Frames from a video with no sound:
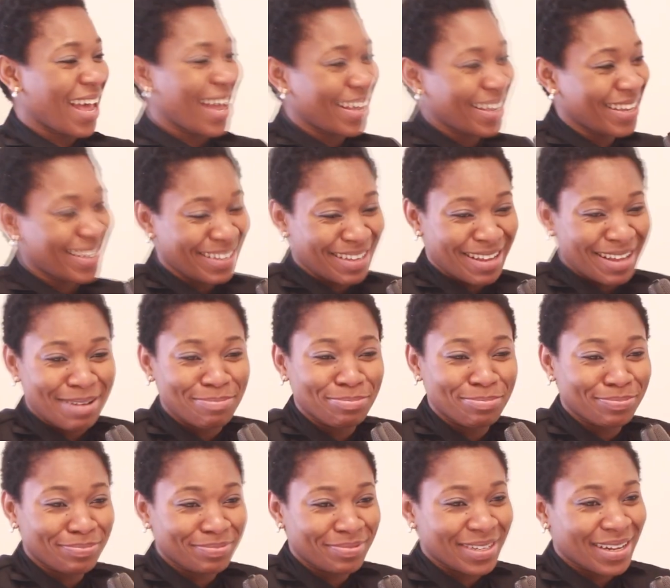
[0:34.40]
Hi,
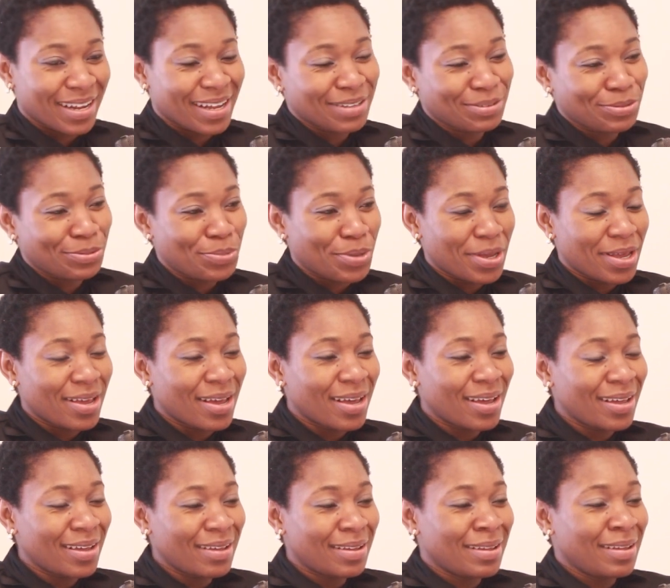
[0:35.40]
I'm glad to be
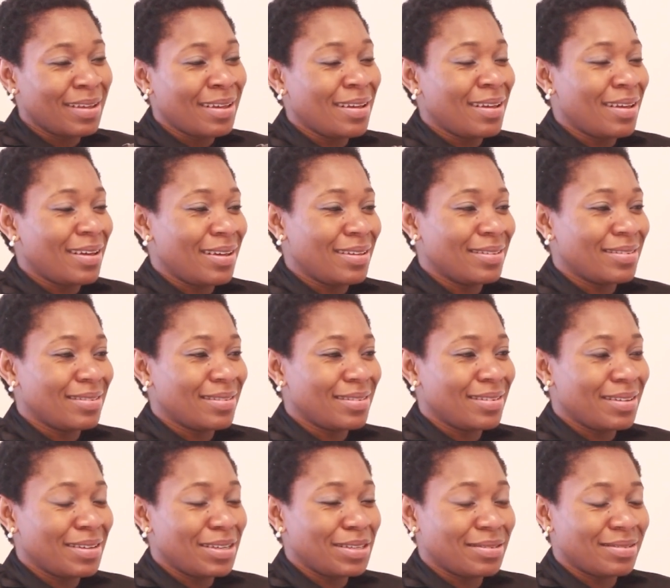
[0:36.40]
here, and
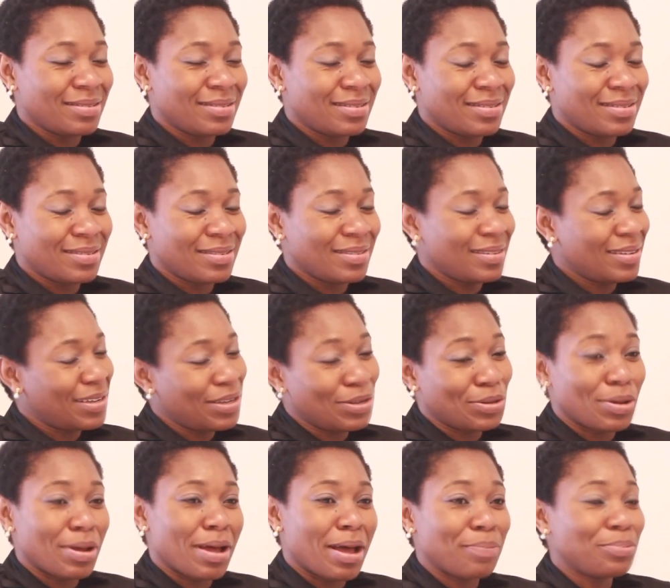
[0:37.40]

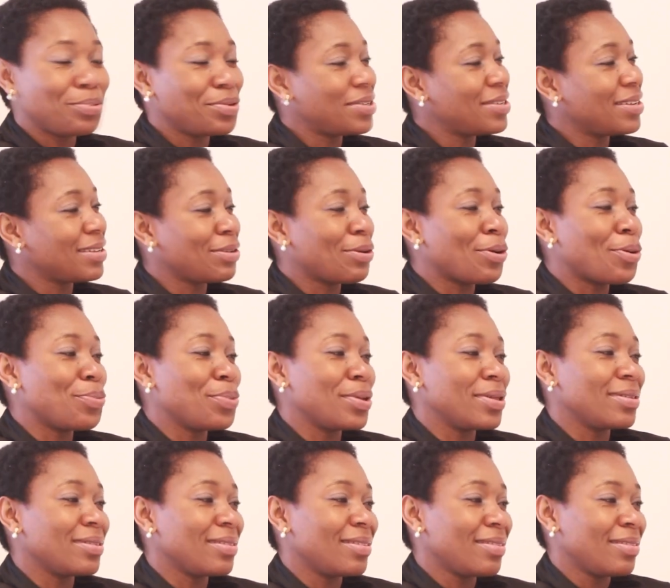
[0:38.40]
I appreciate
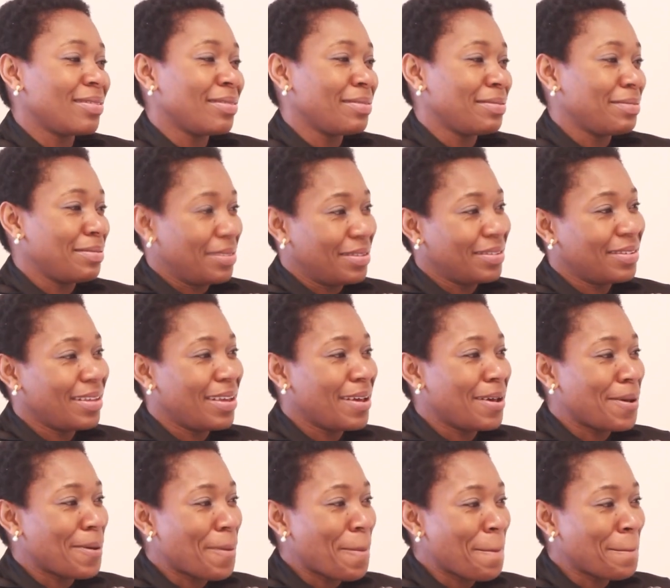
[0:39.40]
coming.
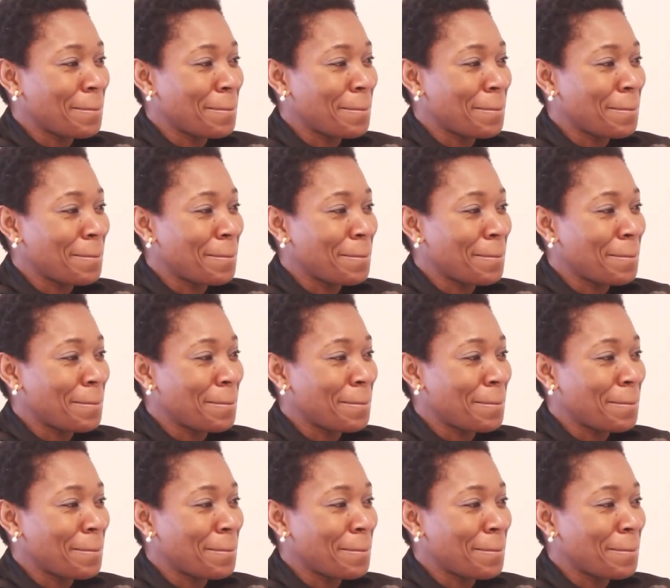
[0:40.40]
Yeah.